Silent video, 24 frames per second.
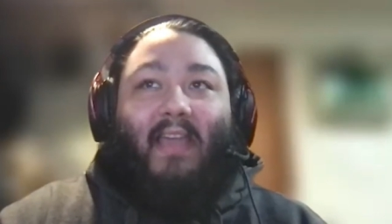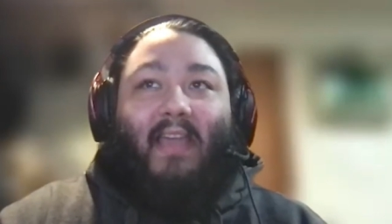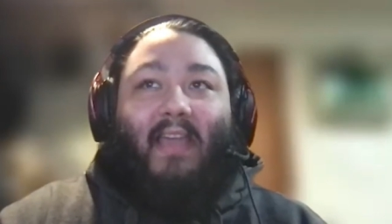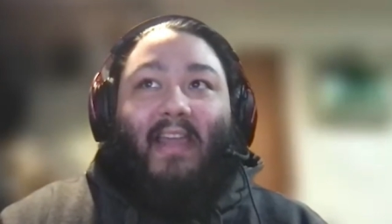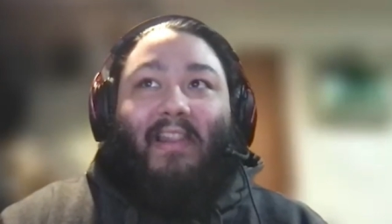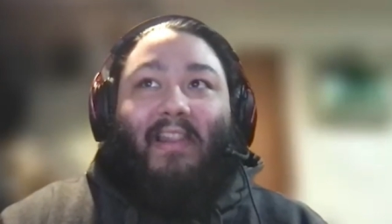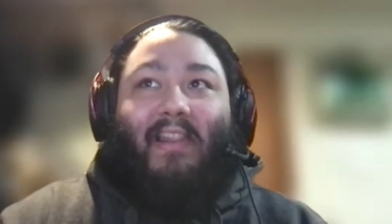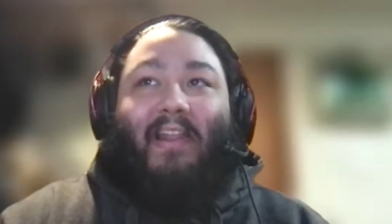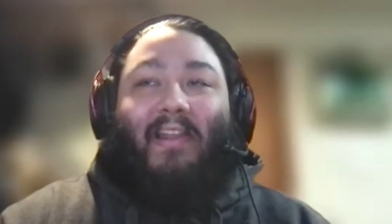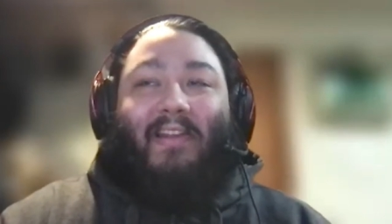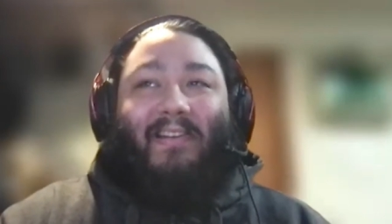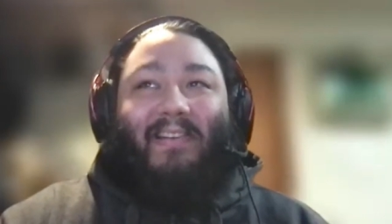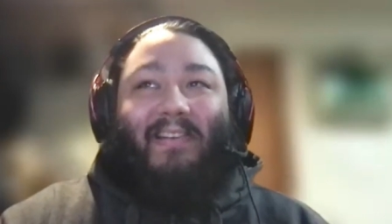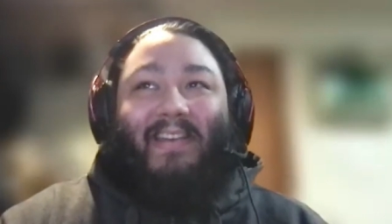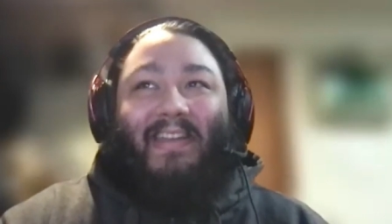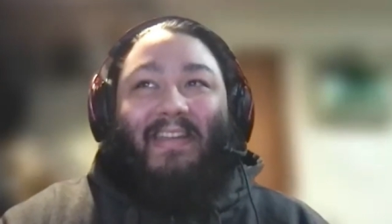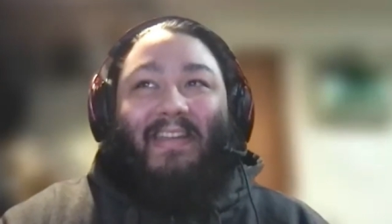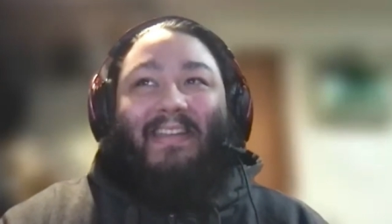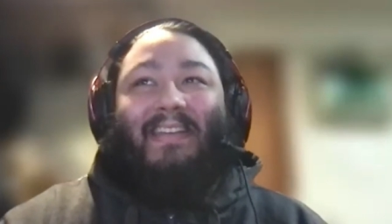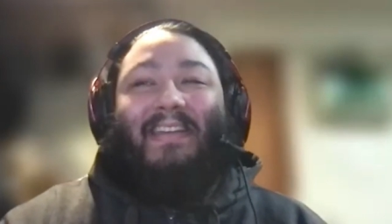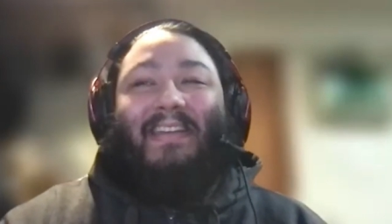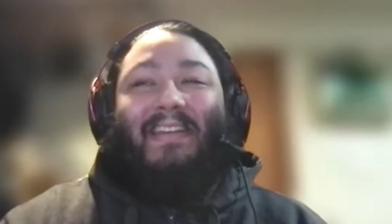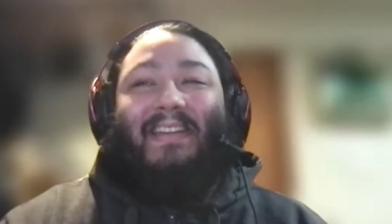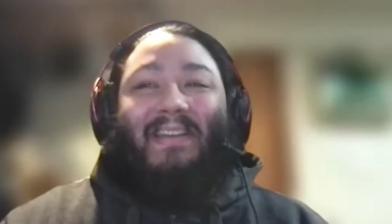I
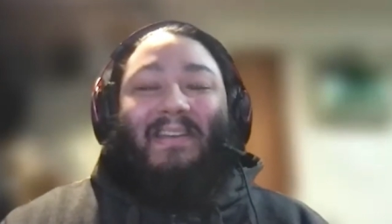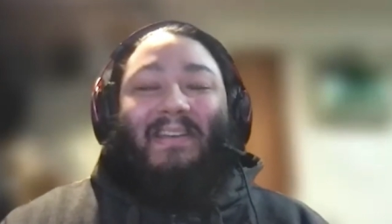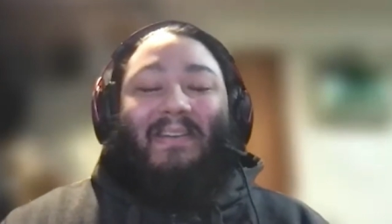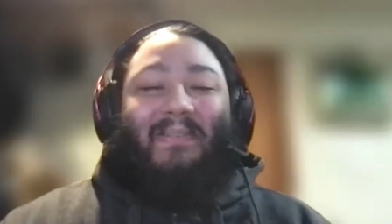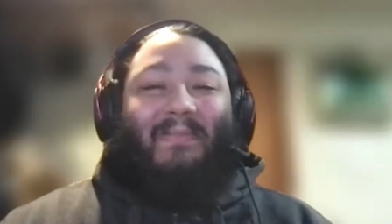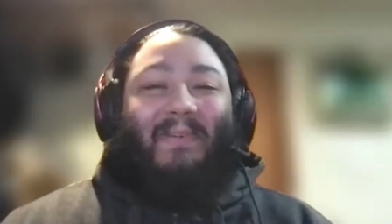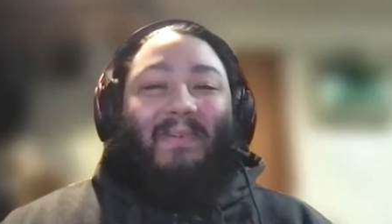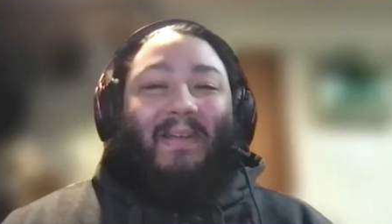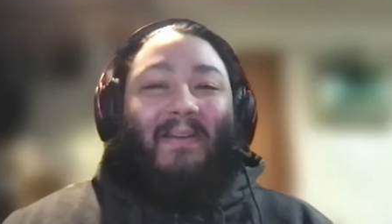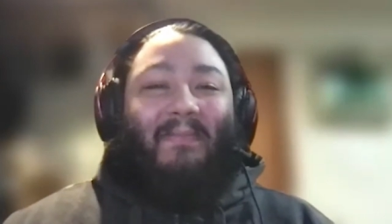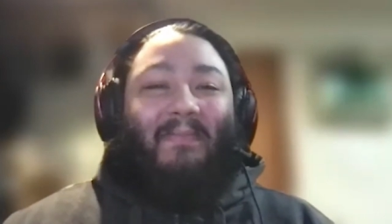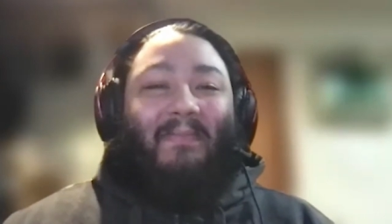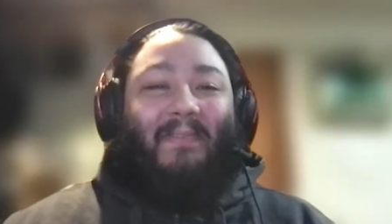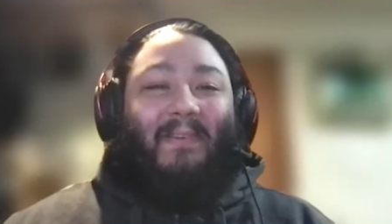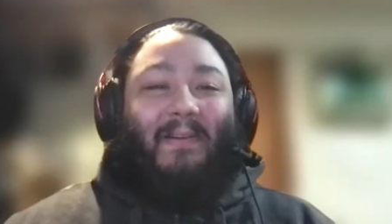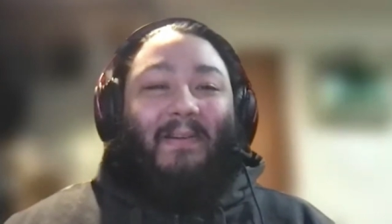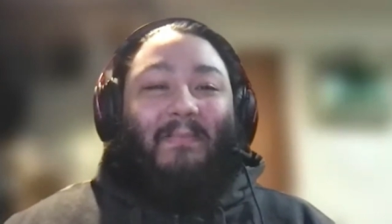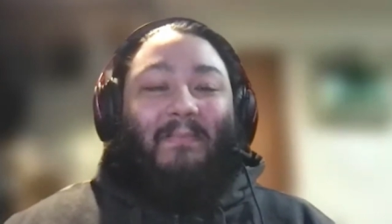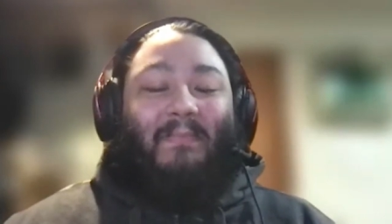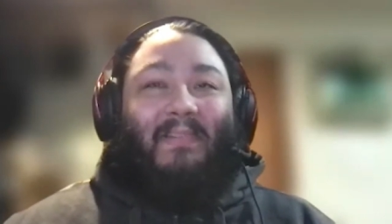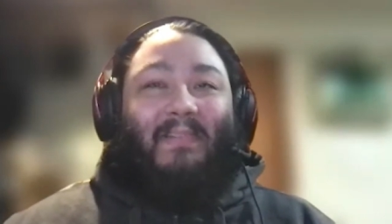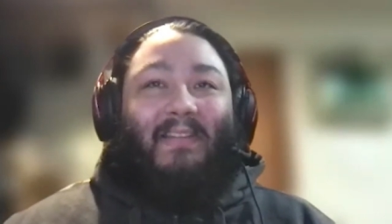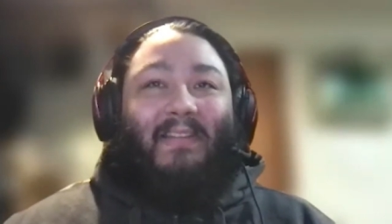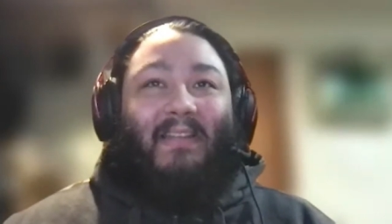literally went
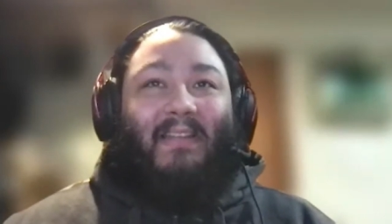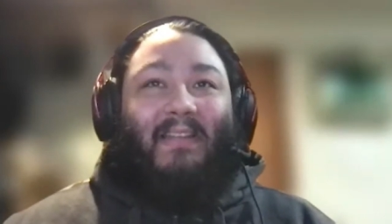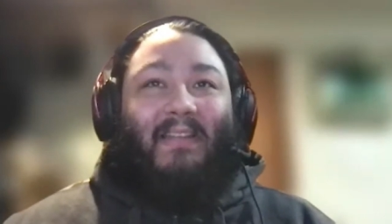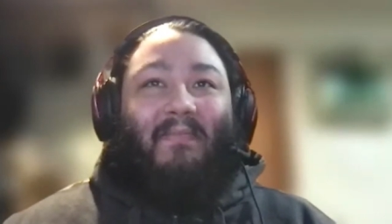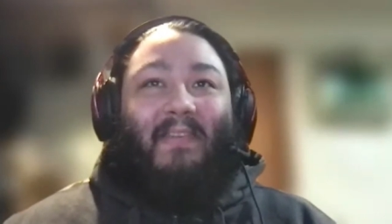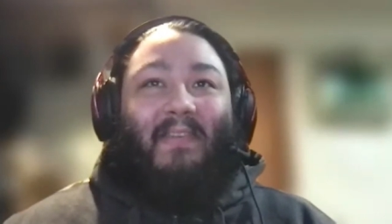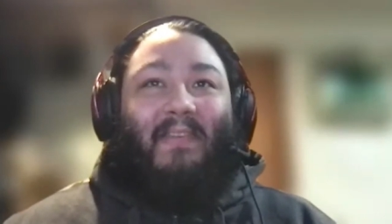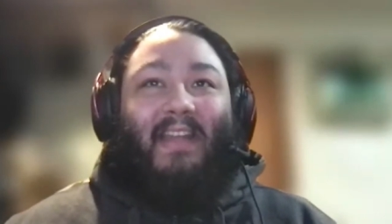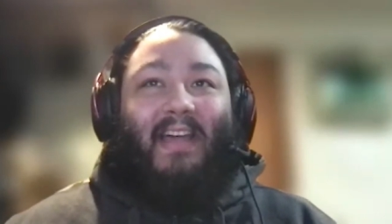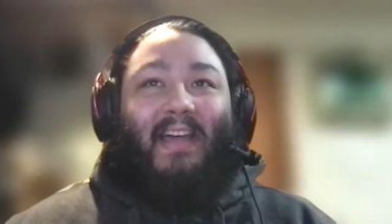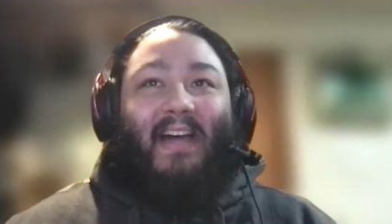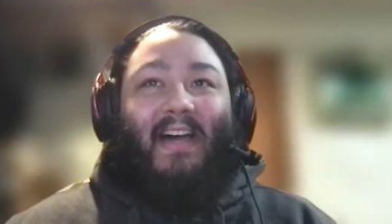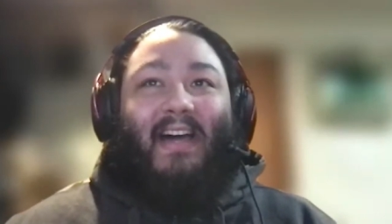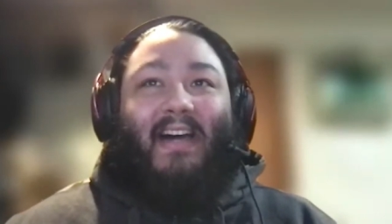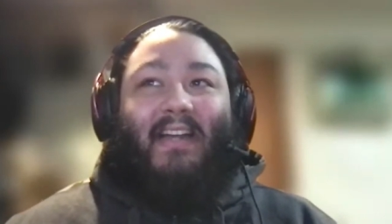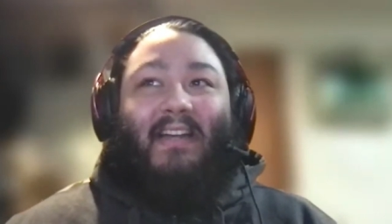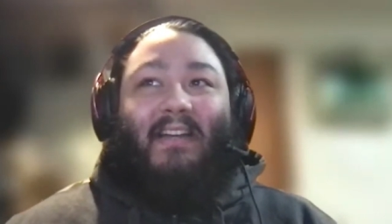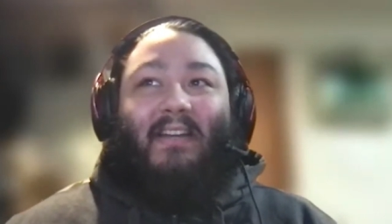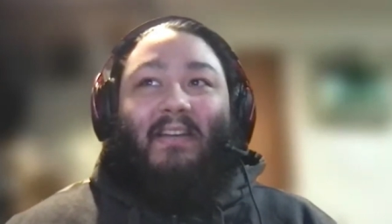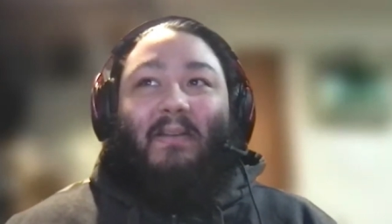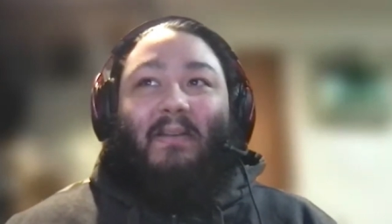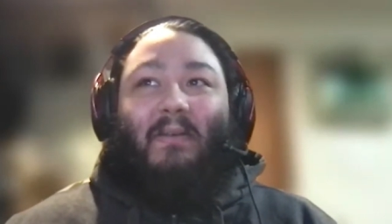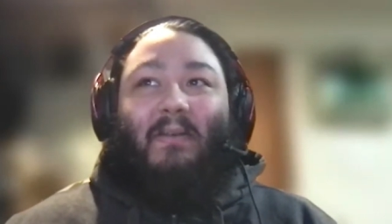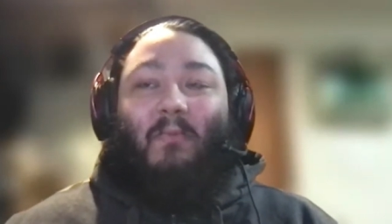from living
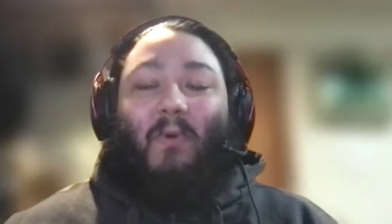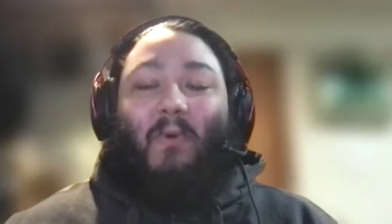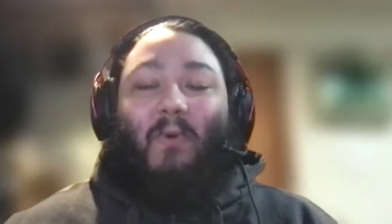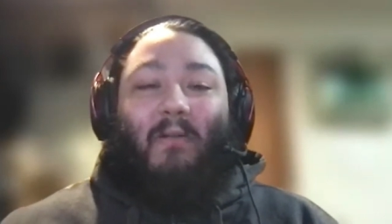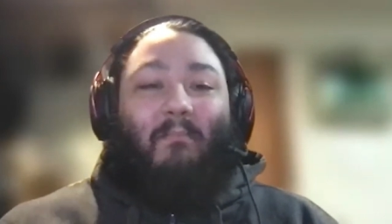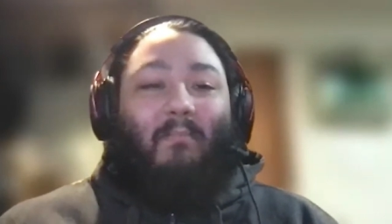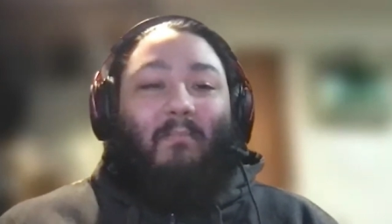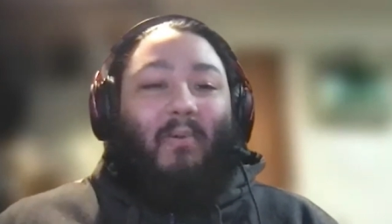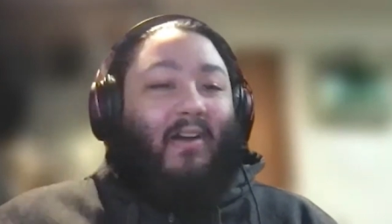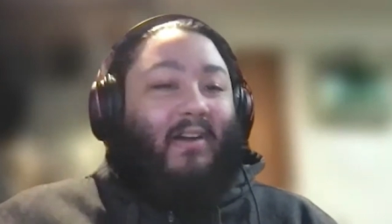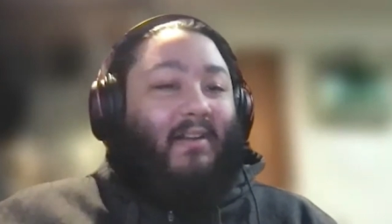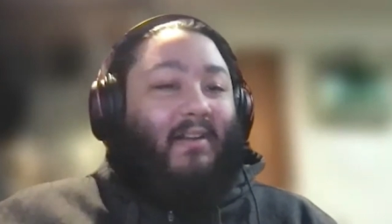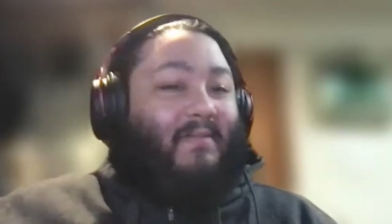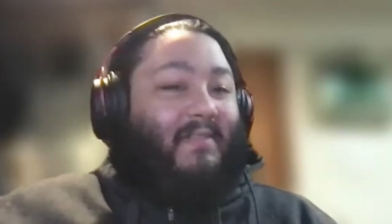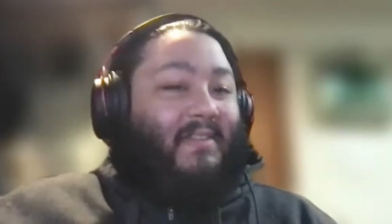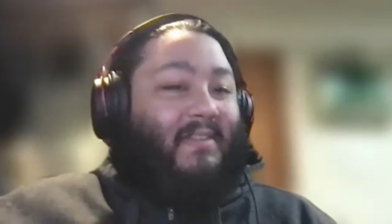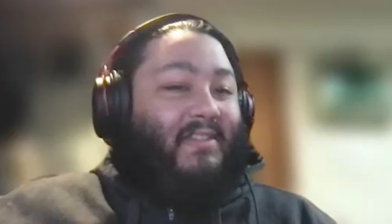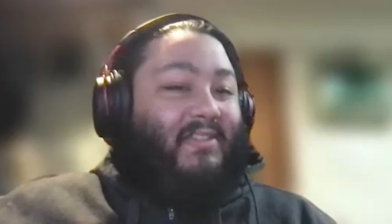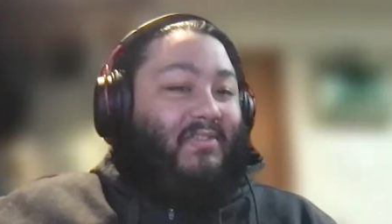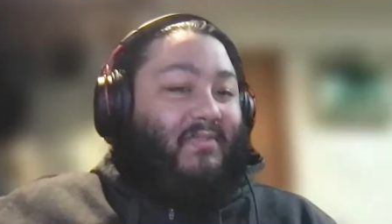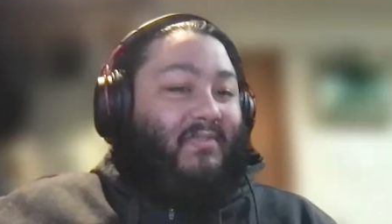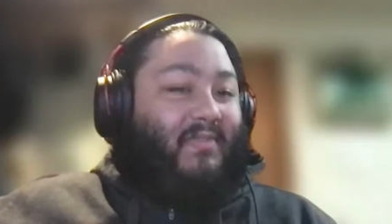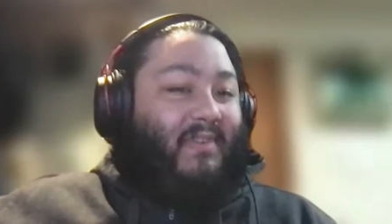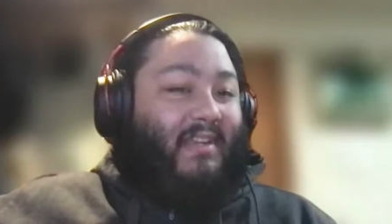on one part of the
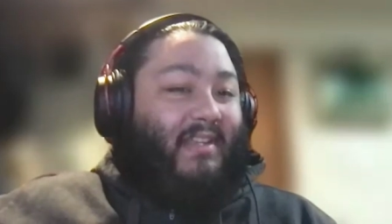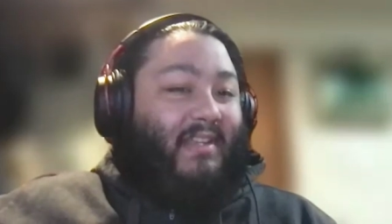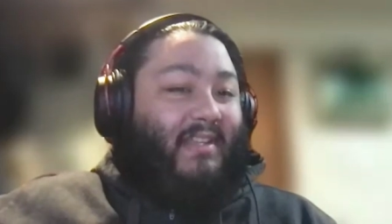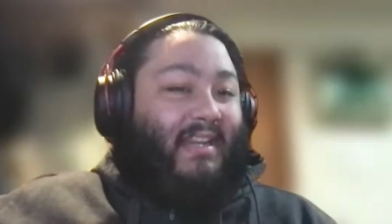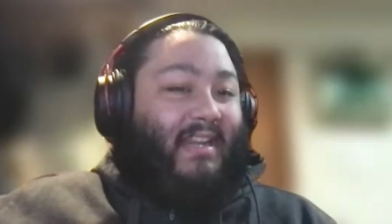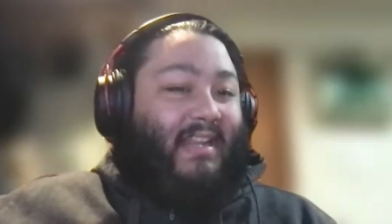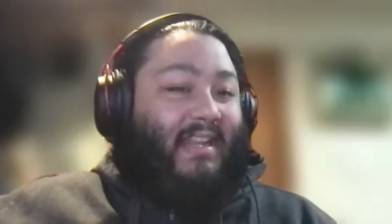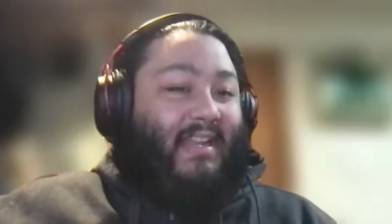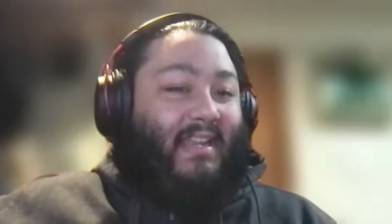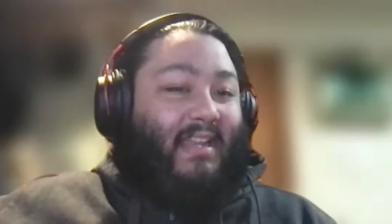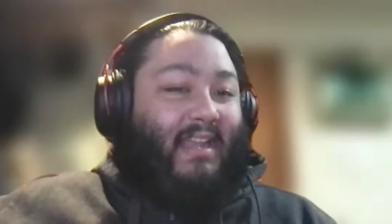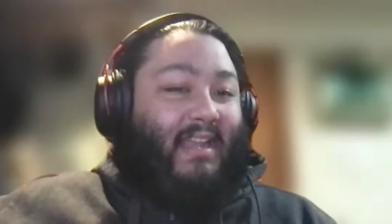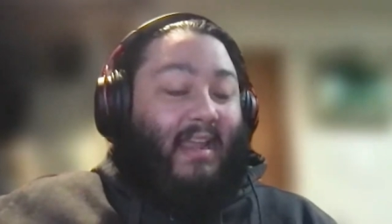street that I,